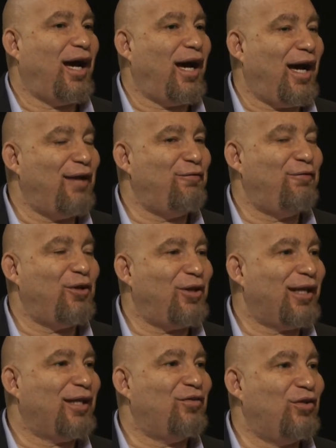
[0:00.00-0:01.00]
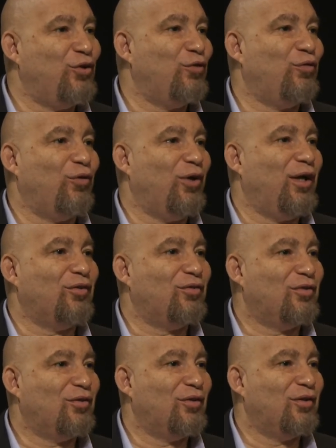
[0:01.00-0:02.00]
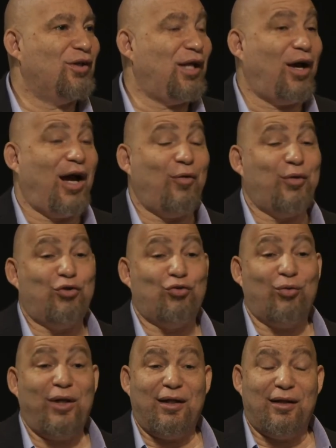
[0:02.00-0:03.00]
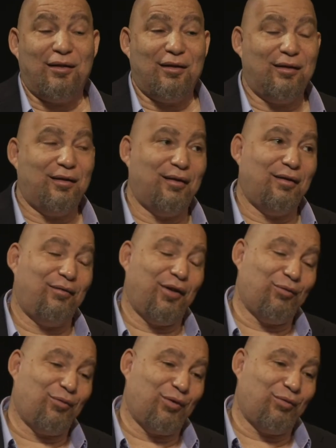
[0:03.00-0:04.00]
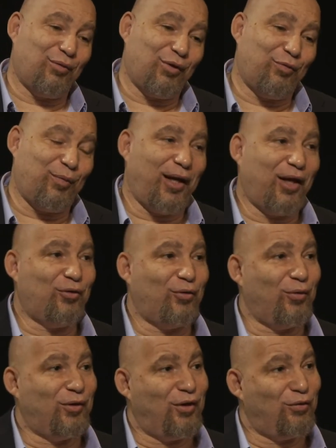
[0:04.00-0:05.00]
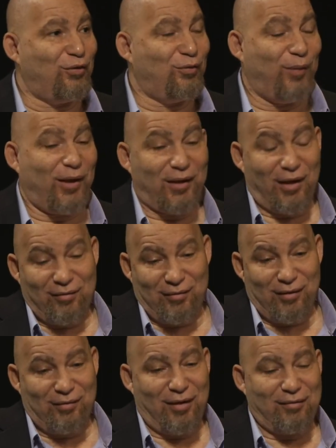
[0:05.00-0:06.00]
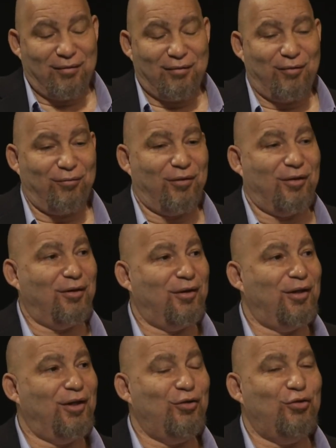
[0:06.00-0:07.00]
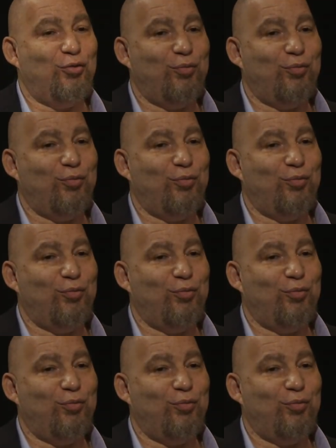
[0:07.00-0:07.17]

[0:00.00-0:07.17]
I feel like it's here for us. Now, how we treat it, whether with respect or with disrespect, that's a different issue,